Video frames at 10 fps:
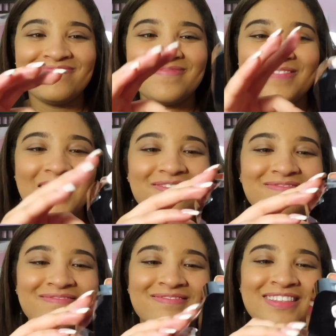Wow.
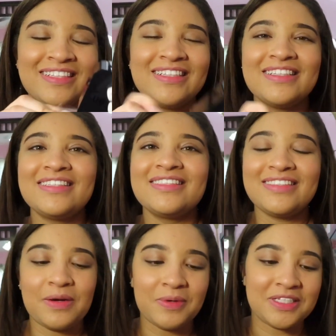
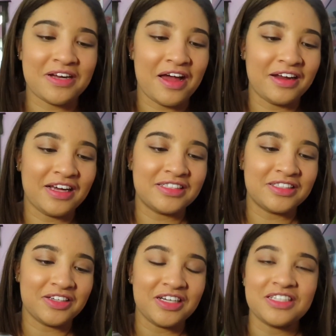That was not as
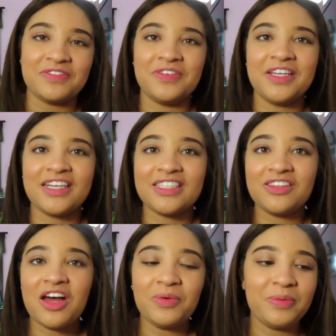good as a feeling as I
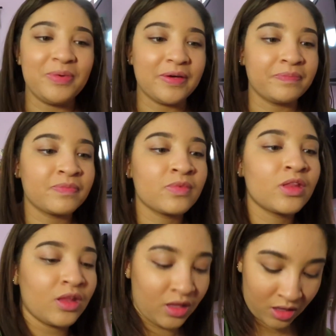thought it would be.
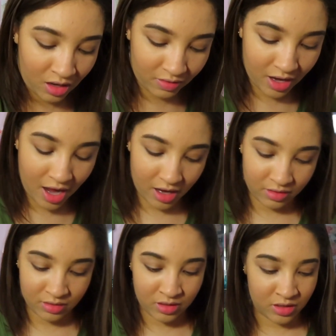Okay.
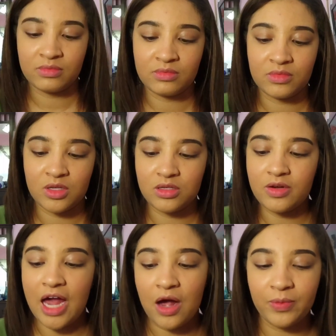So
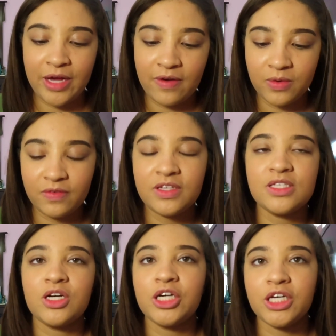yeah, we have one of these
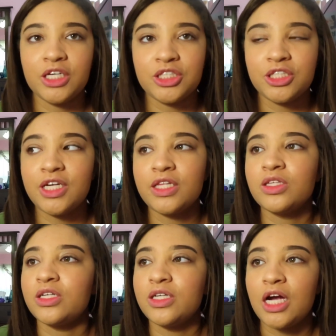in our kitchen and
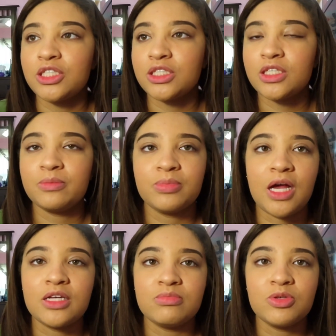literally I just like
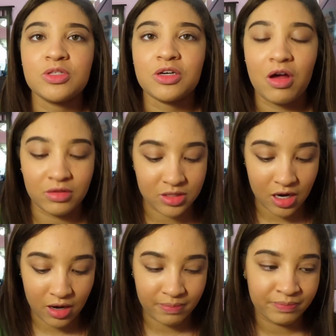blast music all the
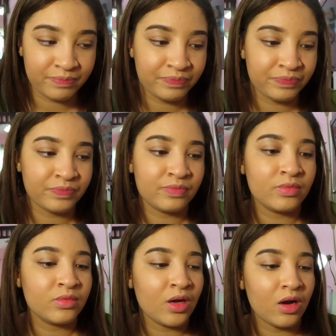time.
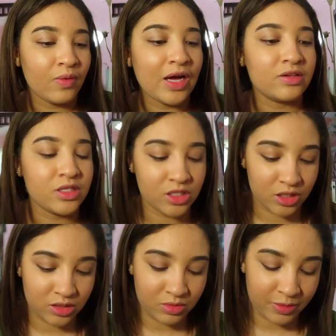Wow,
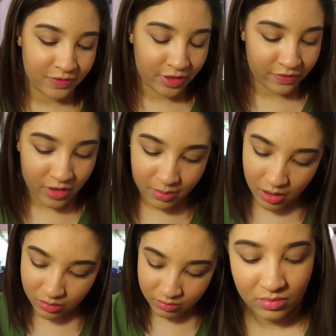scissors would be very
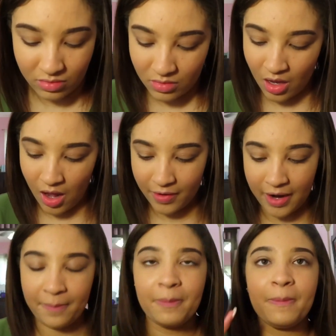fundamental.
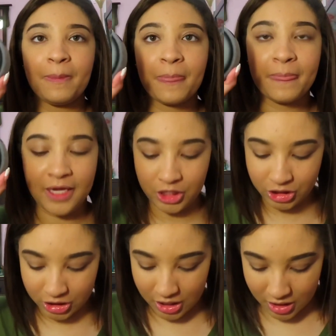Okay. Here
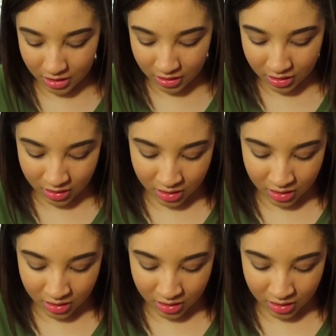she is.